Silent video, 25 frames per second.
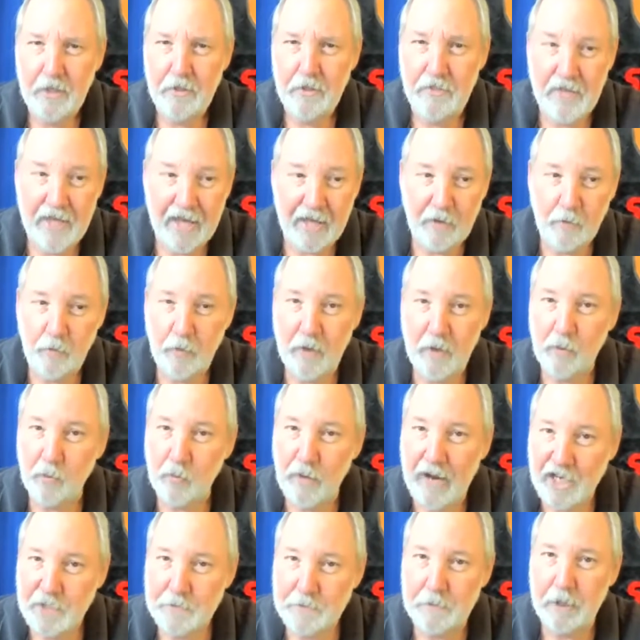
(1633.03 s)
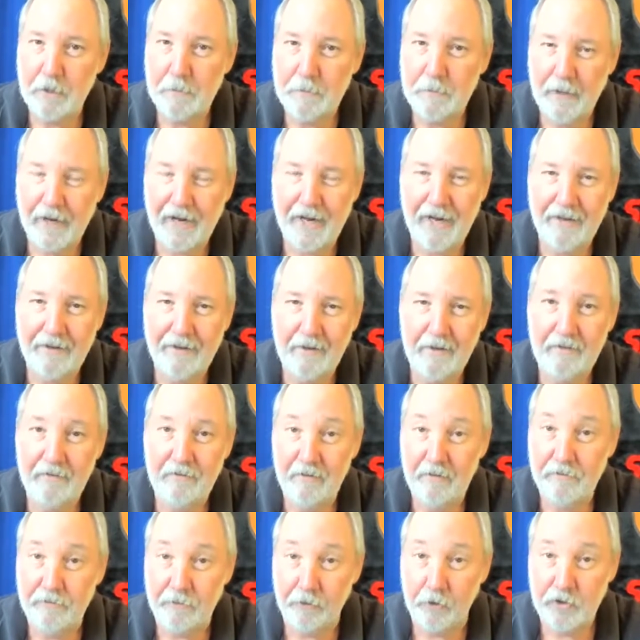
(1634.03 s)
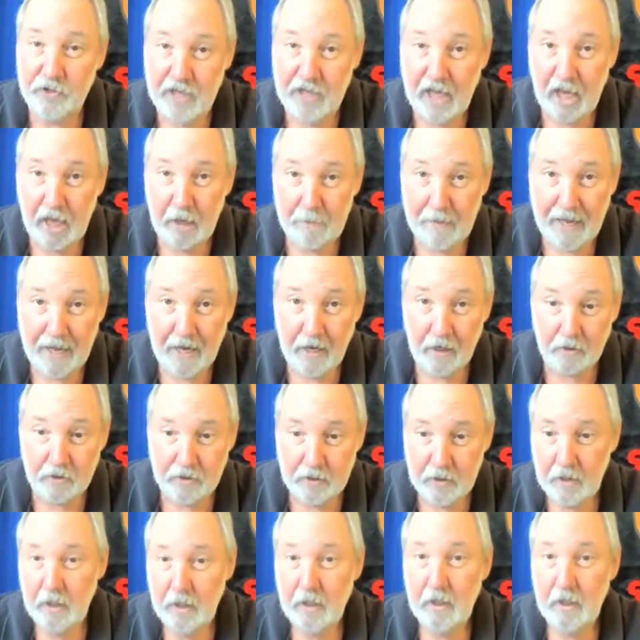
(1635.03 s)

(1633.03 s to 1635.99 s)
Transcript: than when Raspberry Pi first came out,